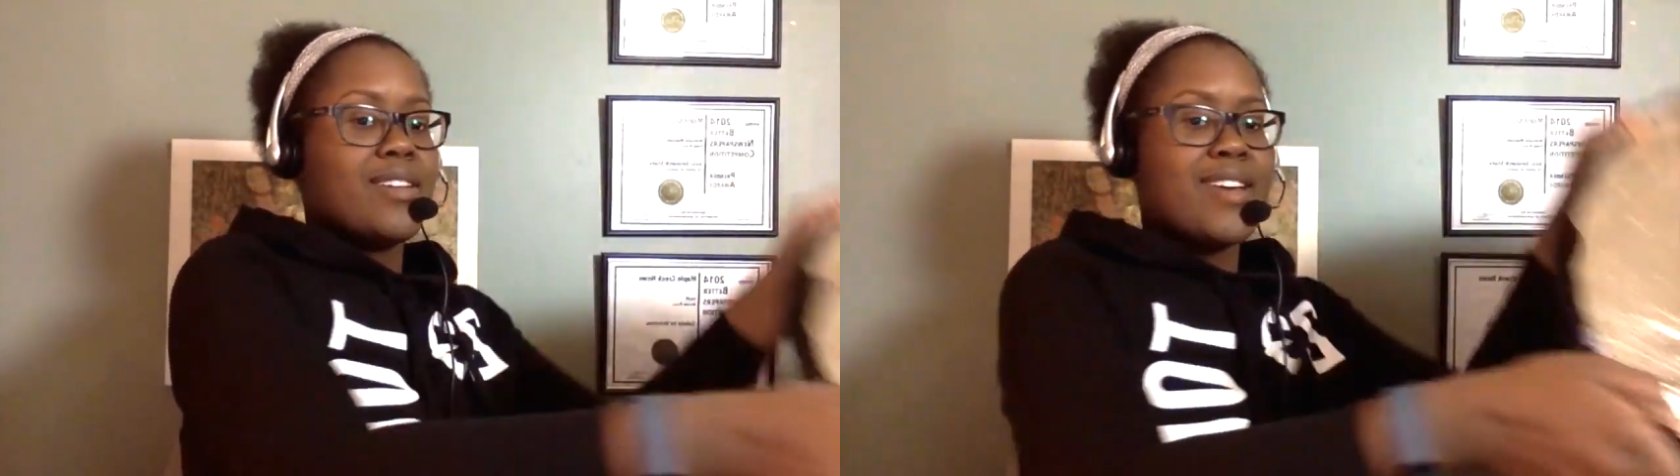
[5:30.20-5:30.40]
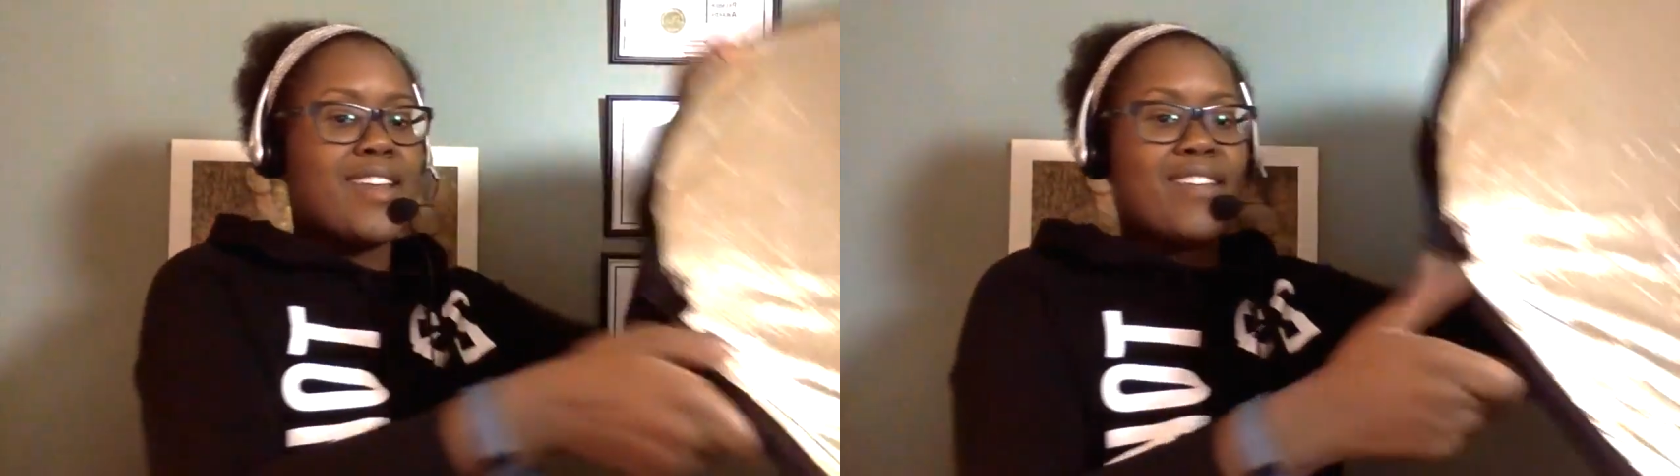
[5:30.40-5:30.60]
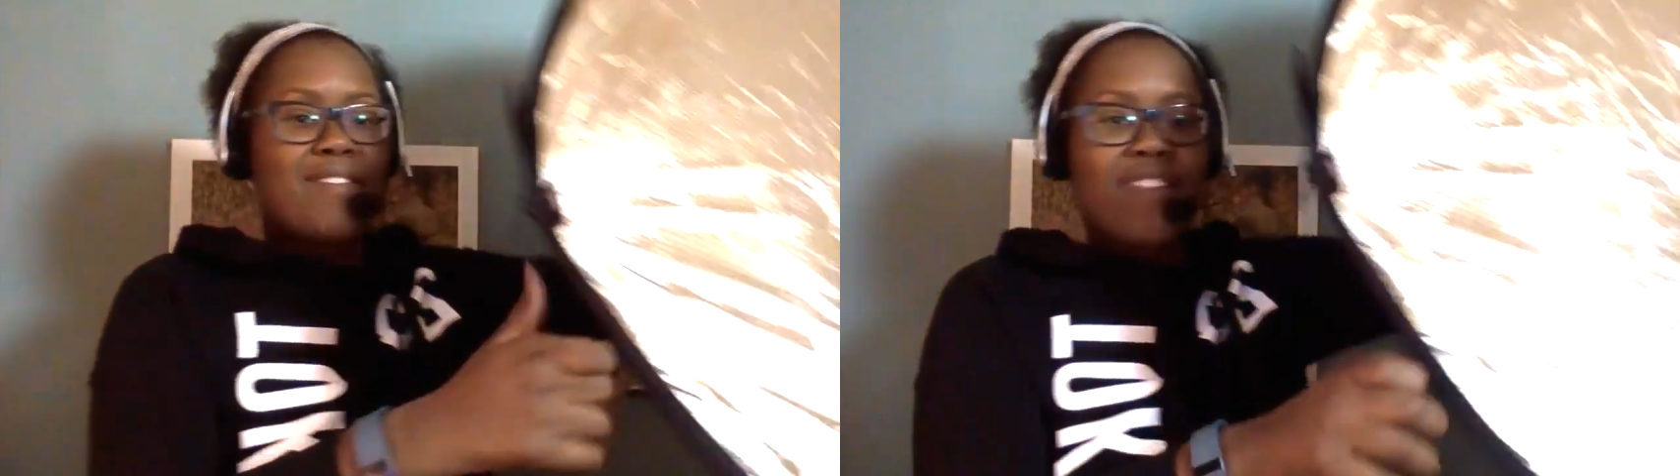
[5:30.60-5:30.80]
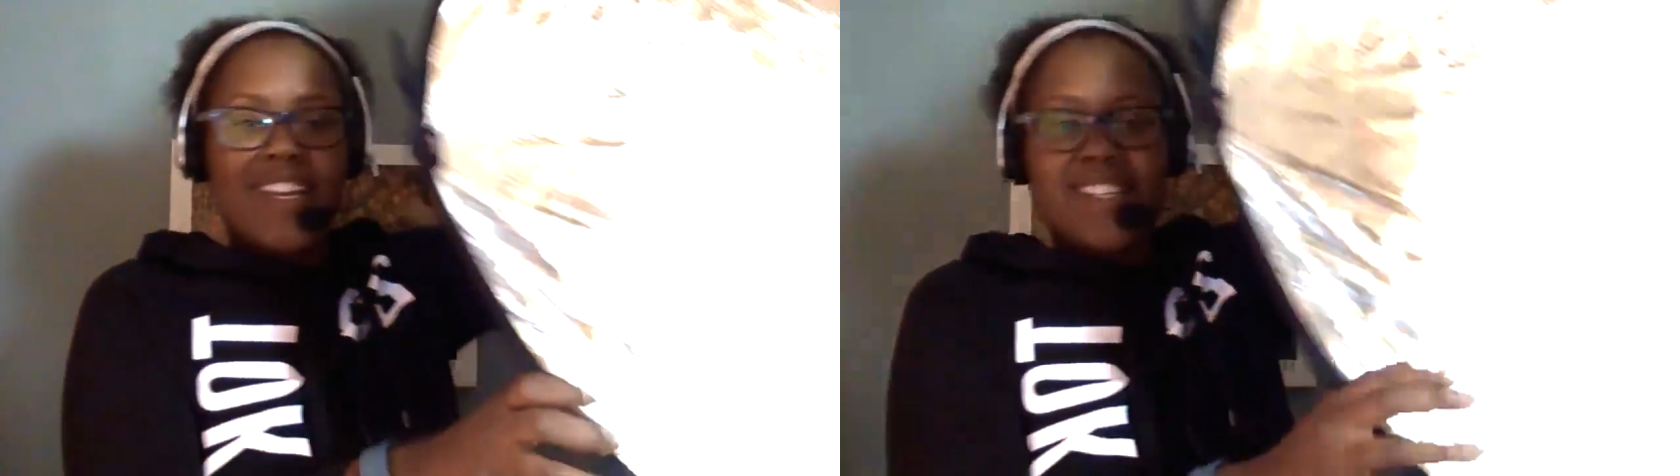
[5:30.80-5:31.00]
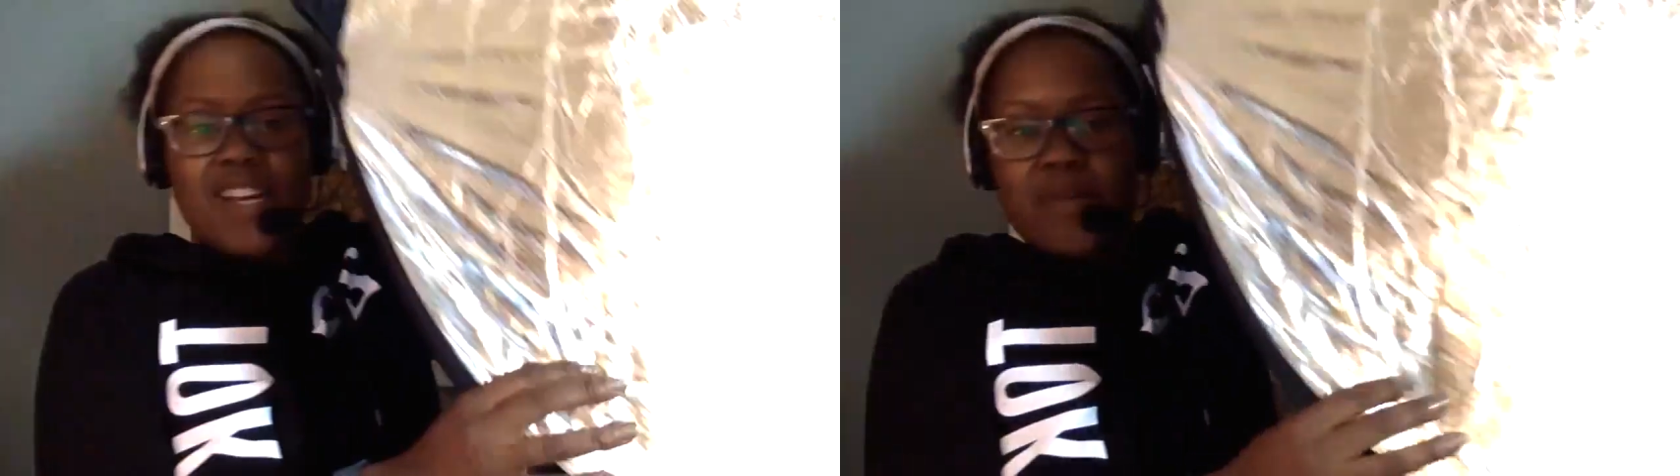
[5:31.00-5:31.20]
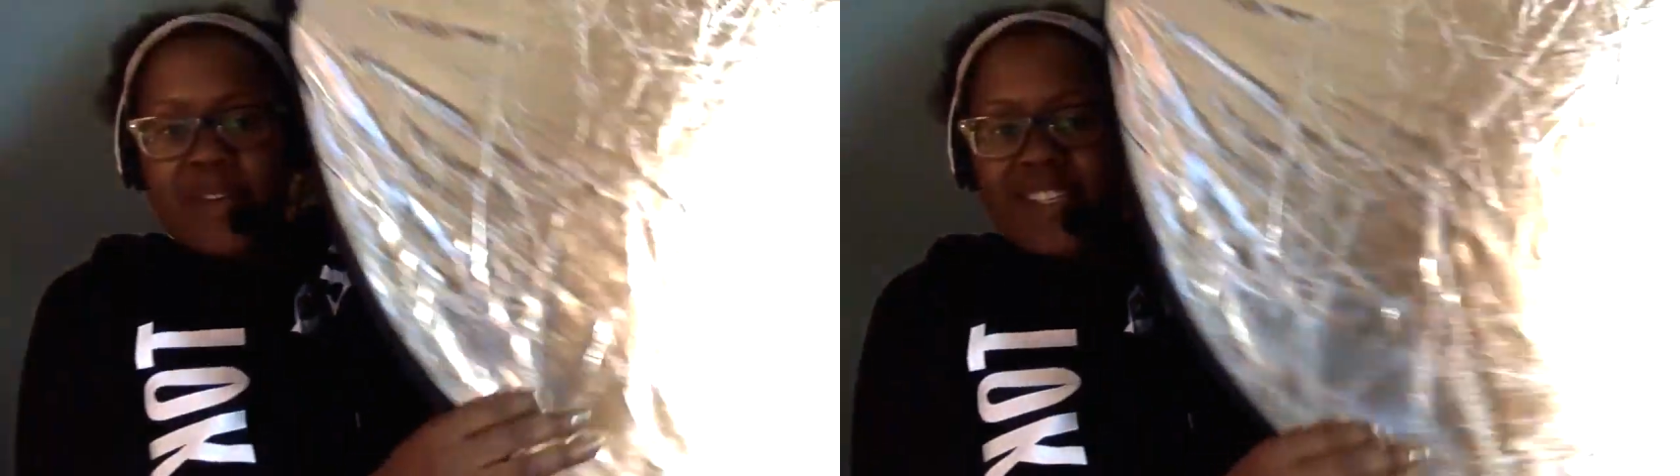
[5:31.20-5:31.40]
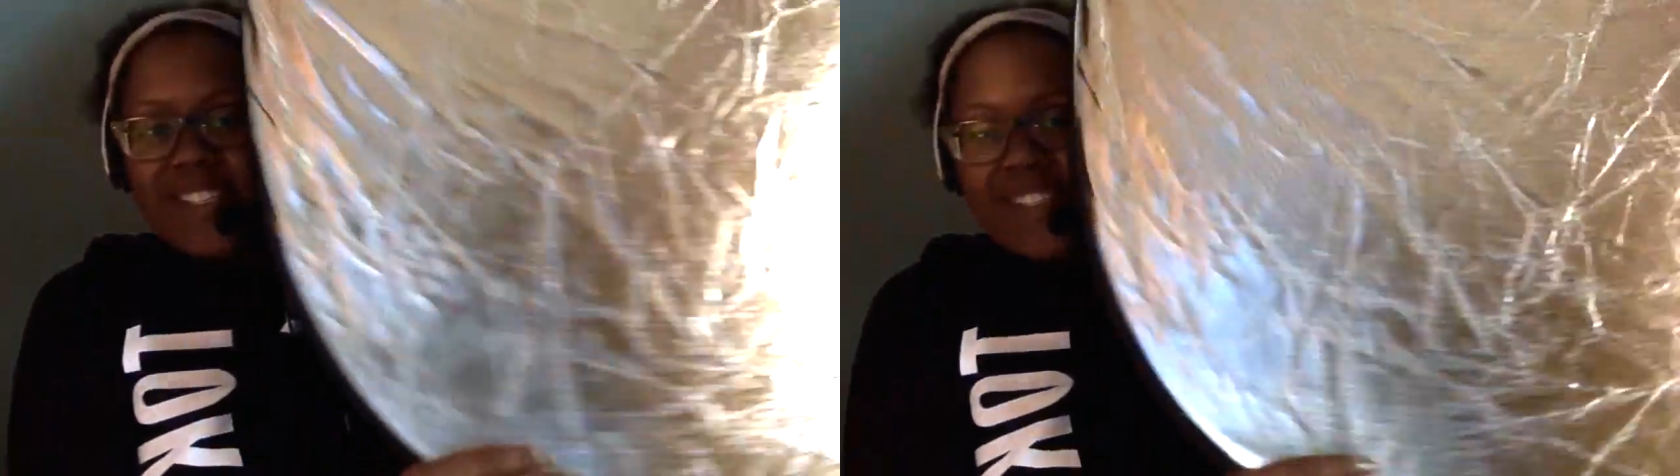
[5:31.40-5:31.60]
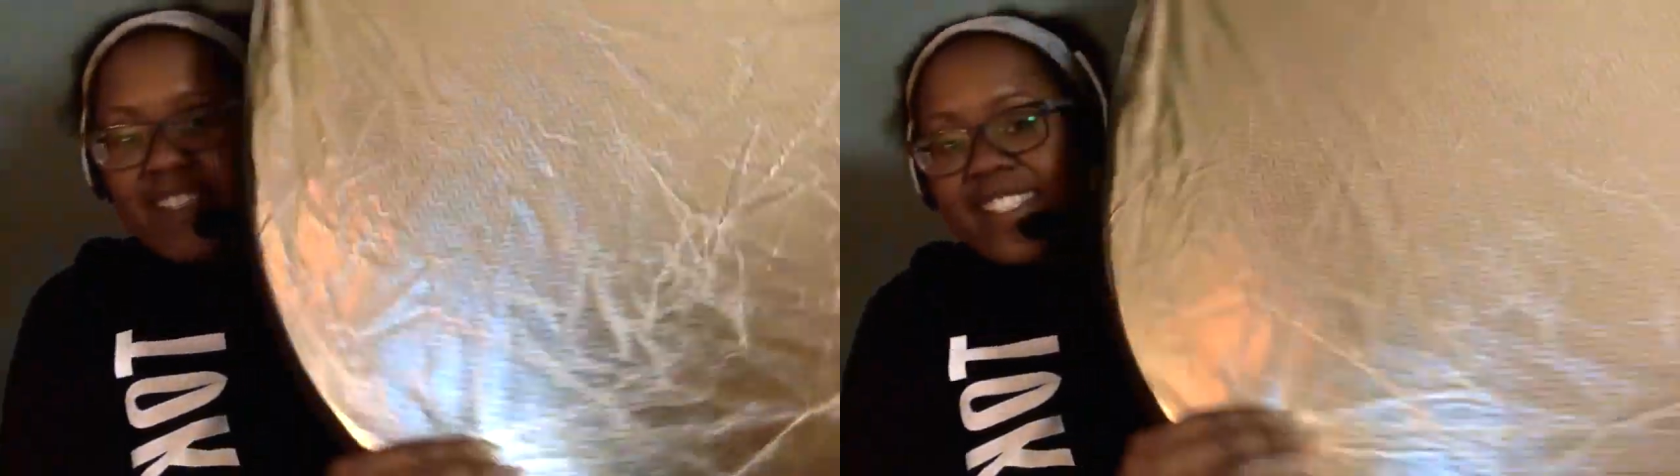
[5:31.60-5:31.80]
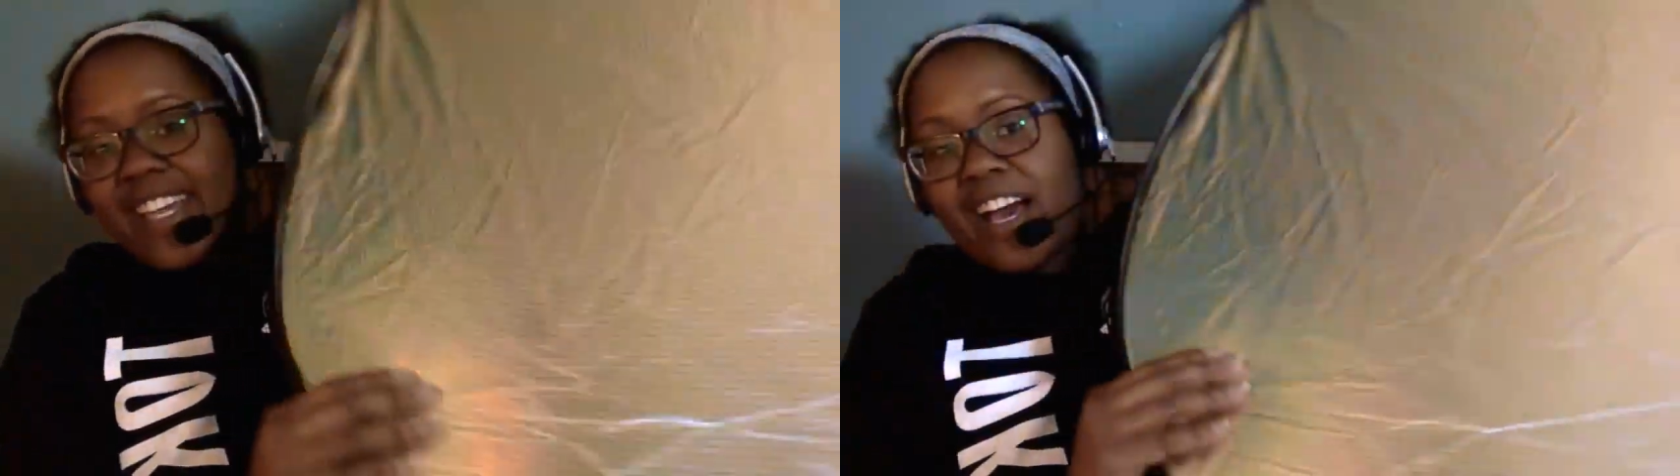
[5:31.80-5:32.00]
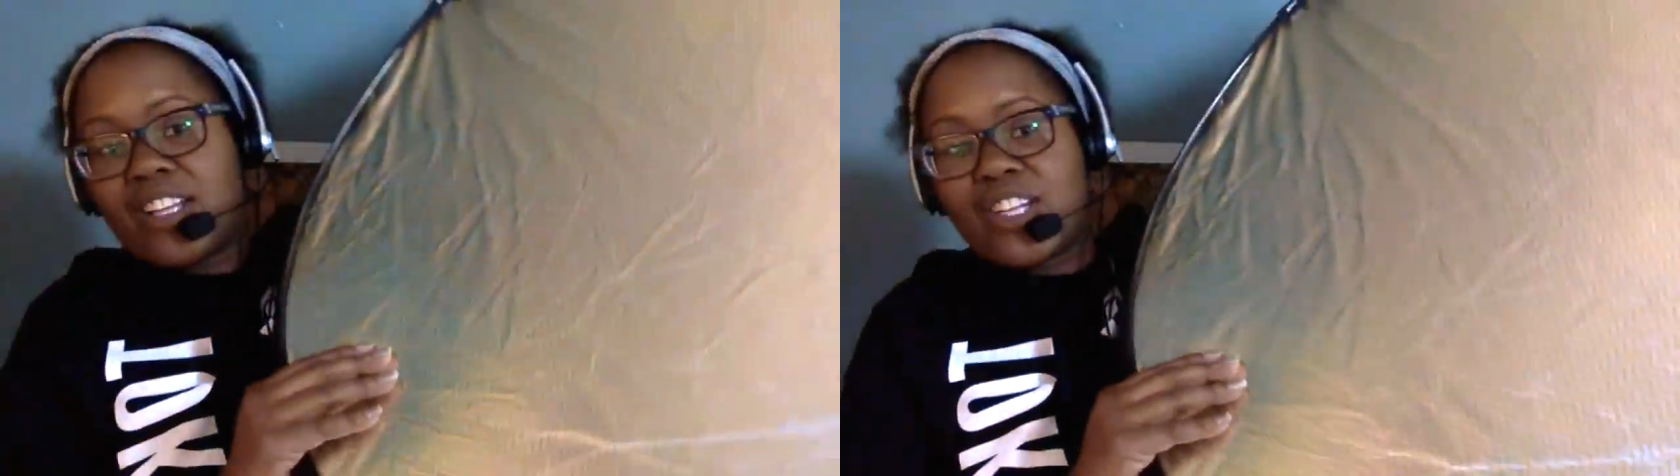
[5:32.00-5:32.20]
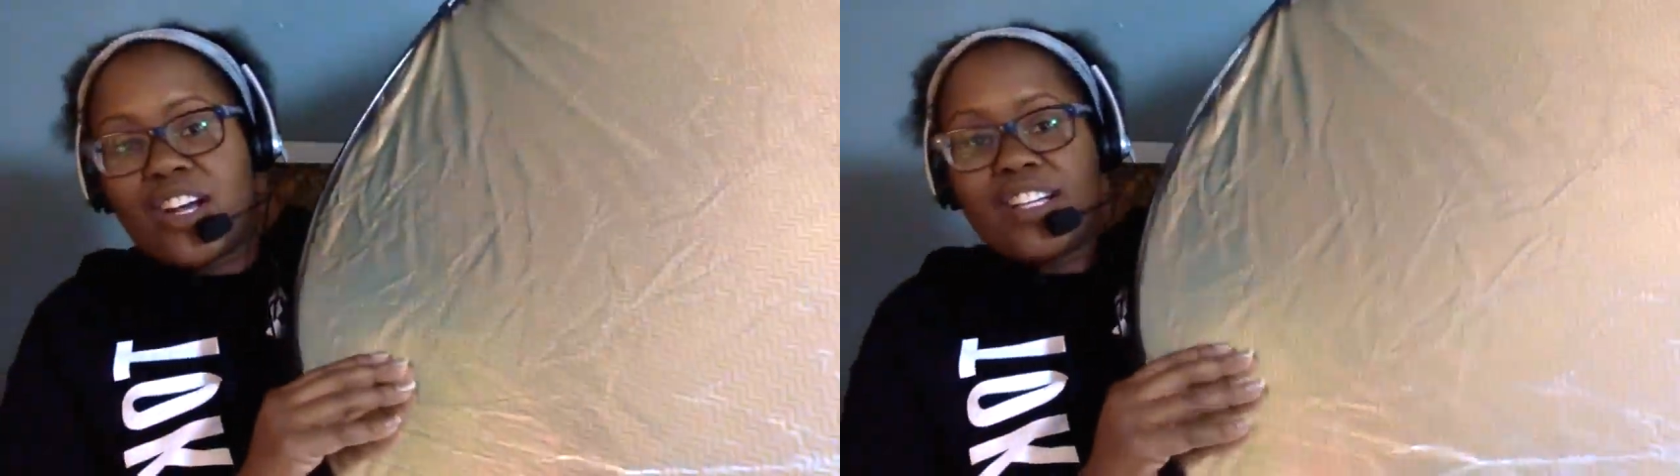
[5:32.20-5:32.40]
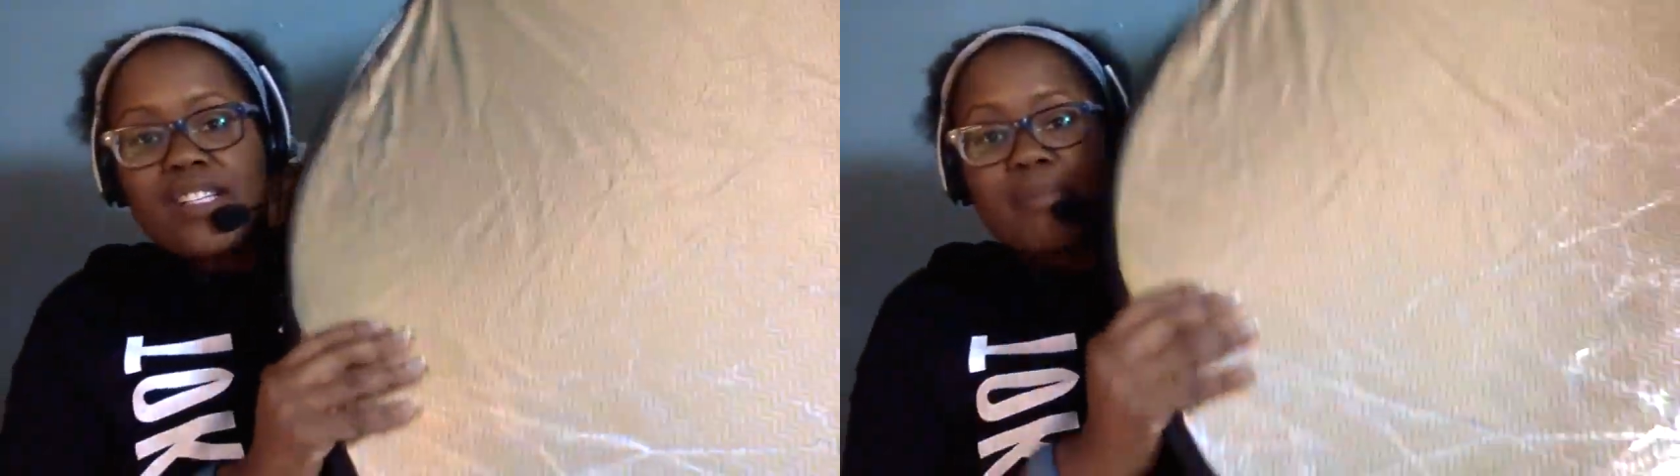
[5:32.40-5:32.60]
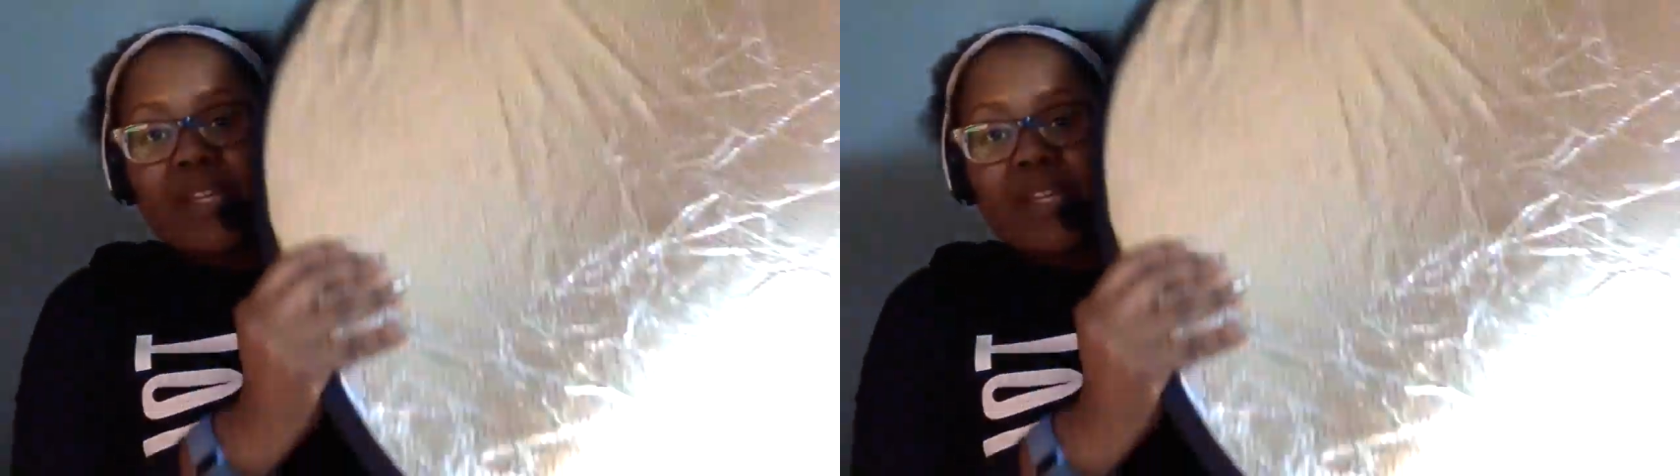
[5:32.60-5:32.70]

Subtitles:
It flings open so you can see how large it